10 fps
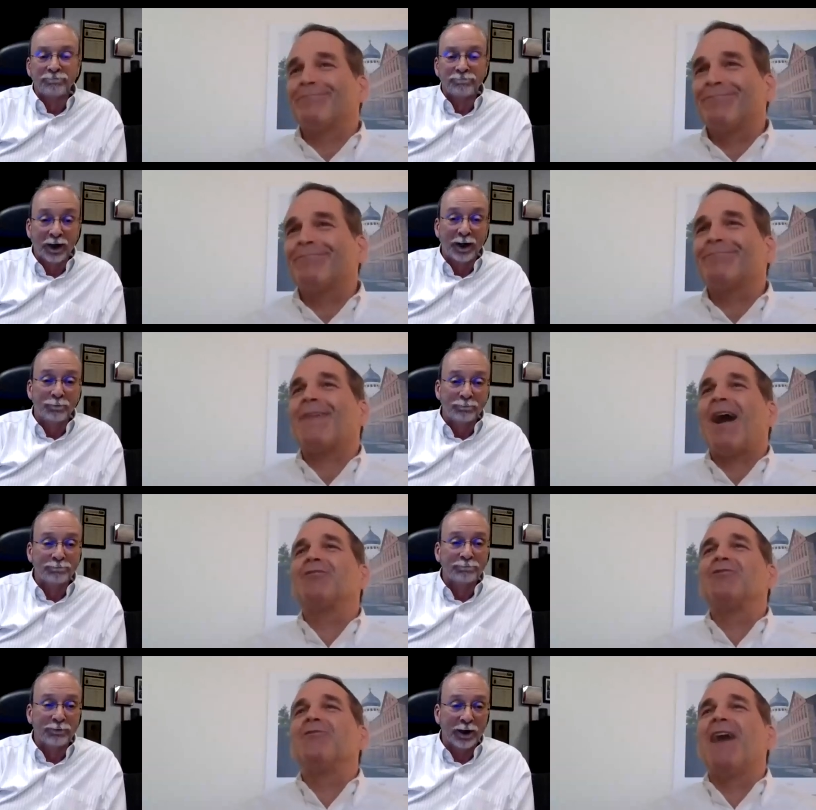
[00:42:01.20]
Speaker 1: Yeah.
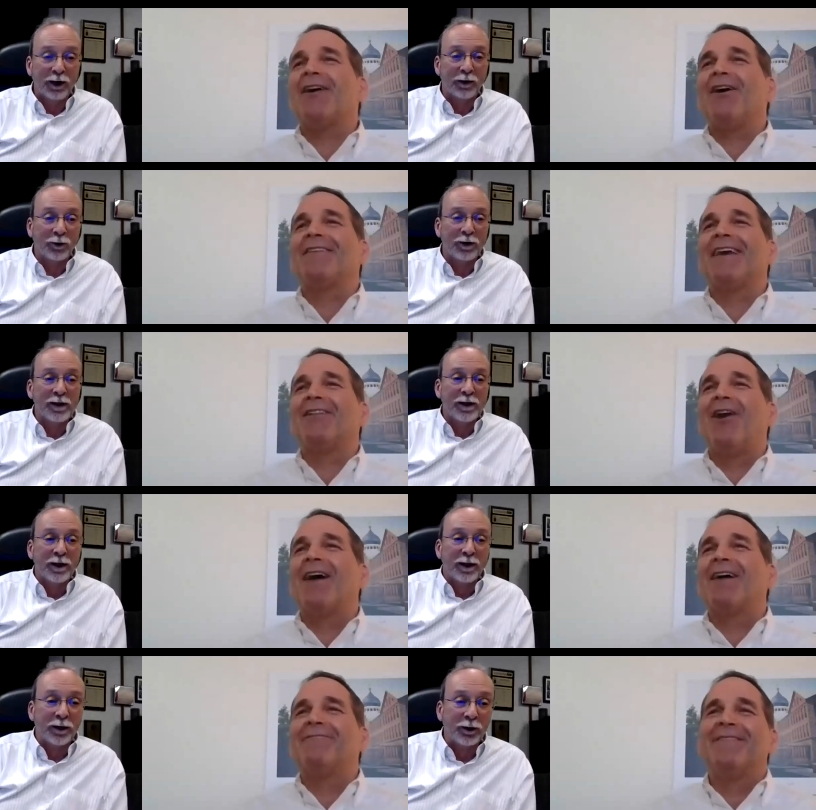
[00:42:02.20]
I'll do that all day
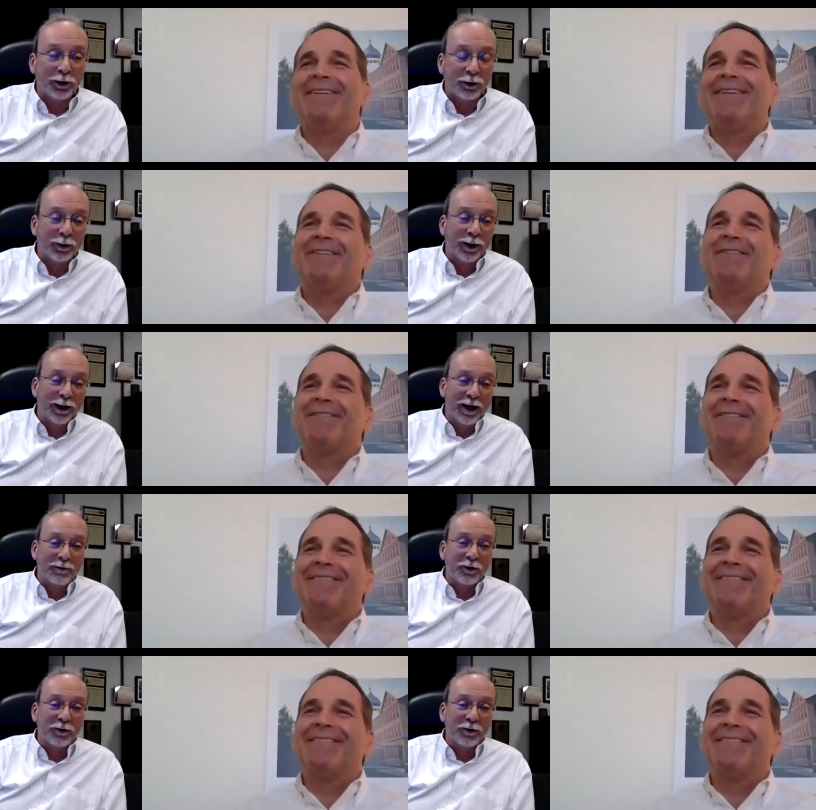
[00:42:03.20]
long. There will be a lot of us